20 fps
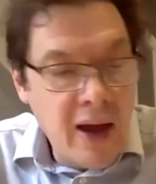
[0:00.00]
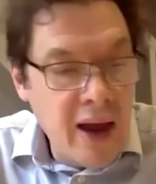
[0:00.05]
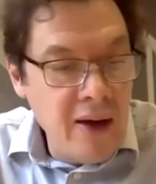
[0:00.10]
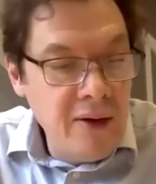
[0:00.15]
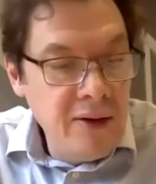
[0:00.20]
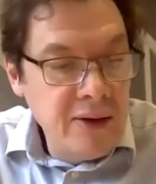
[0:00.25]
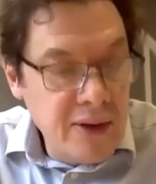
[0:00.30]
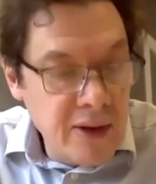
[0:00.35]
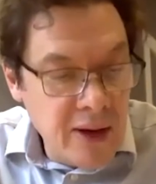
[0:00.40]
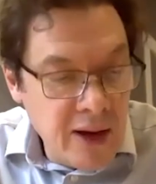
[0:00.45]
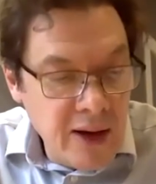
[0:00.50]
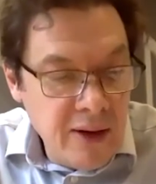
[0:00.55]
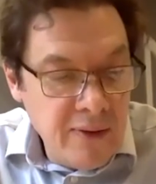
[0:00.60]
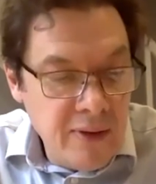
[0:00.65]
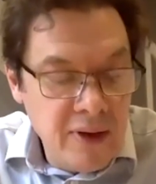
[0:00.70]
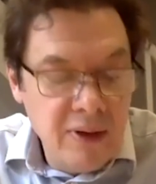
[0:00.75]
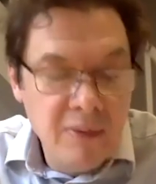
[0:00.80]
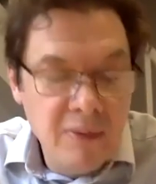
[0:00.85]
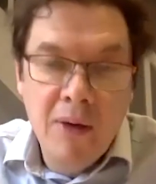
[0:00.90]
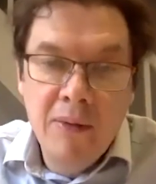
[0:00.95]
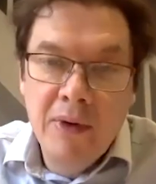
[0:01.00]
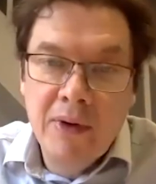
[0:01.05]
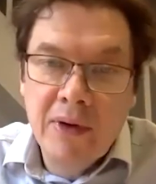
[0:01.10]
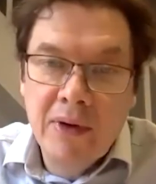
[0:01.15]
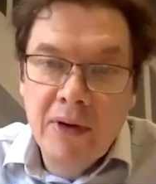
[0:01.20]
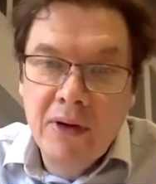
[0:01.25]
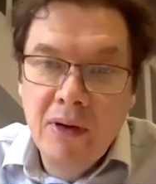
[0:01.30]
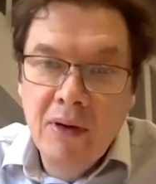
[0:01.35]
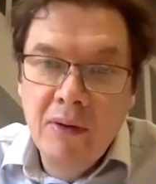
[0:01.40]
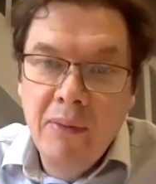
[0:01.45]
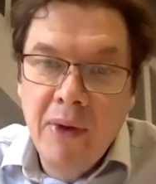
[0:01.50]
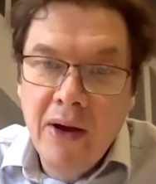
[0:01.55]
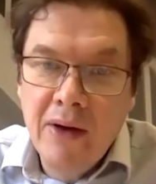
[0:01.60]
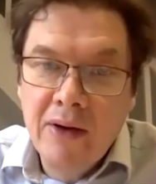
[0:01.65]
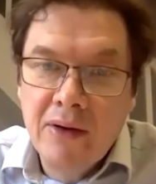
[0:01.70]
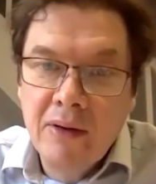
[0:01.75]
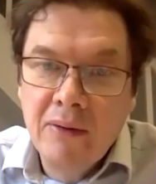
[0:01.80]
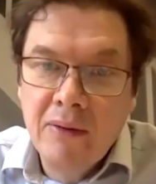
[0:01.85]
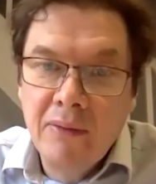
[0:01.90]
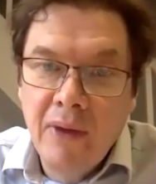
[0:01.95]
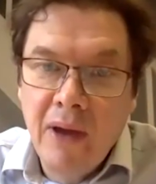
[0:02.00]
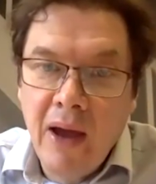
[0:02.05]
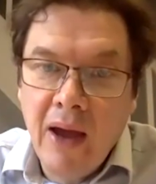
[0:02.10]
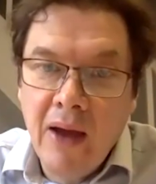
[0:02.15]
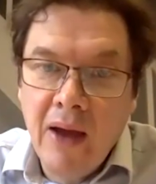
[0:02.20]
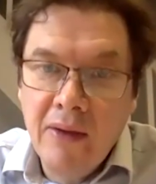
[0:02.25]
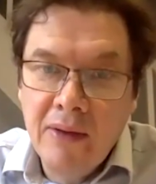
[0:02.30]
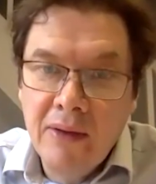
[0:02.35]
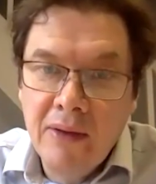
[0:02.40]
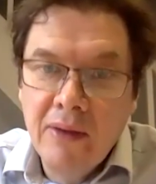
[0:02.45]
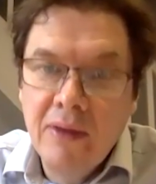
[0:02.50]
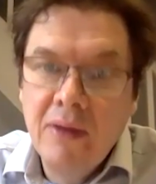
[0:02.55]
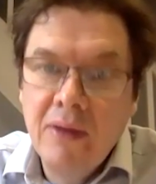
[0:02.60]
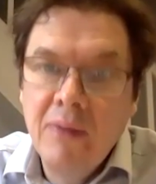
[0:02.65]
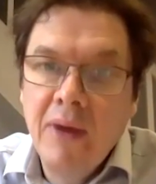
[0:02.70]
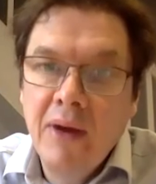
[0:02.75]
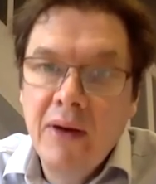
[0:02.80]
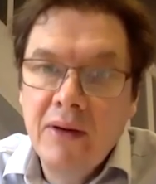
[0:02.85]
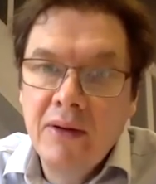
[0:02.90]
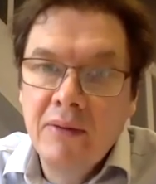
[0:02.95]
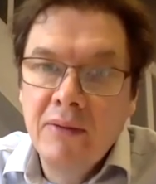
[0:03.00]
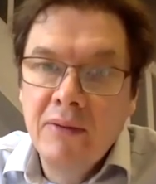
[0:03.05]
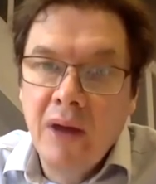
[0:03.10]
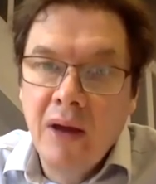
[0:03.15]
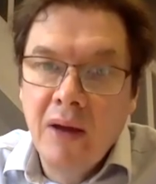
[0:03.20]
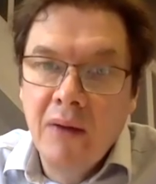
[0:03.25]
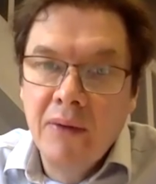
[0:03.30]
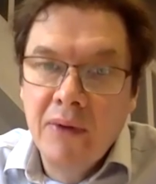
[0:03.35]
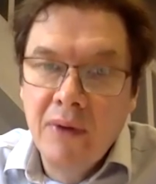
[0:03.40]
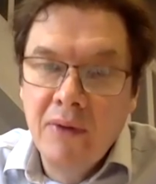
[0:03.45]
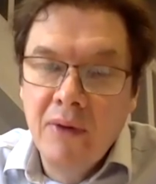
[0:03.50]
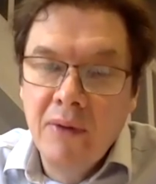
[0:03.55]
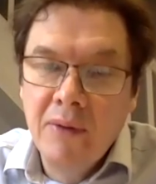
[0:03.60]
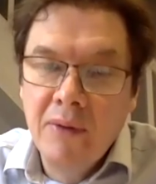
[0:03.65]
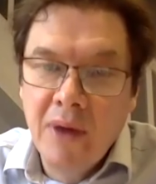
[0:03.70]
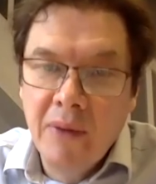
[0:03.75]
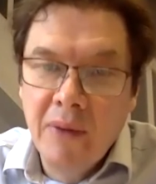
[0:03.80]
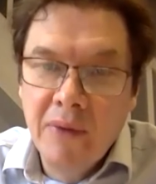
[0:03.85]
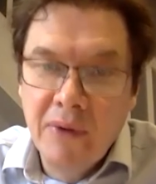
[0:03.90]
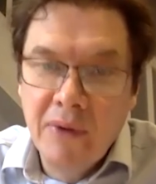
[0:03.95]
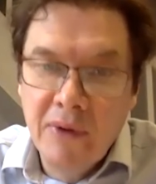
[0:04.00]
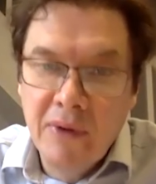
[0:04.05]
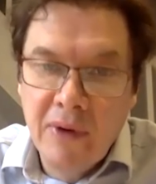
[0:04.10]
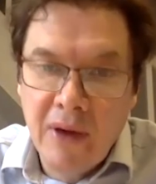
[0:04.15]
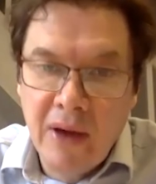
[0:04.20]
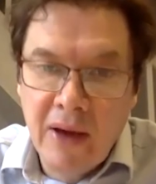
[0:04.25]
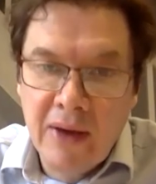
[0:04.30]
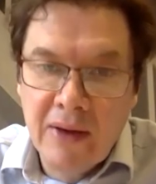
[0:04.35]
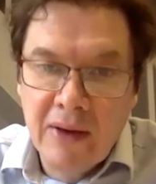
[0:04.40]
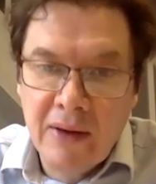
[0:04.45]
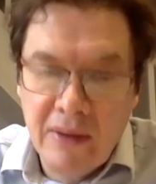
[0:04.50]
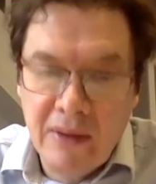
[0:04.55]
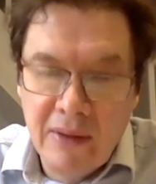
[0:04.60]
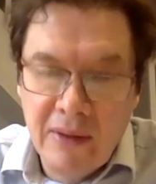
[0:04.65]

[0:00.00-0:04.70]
The house that I live in at the moment is a 2-bedroom house, so 2-bedroom up, 2 rooms up, 2 stairs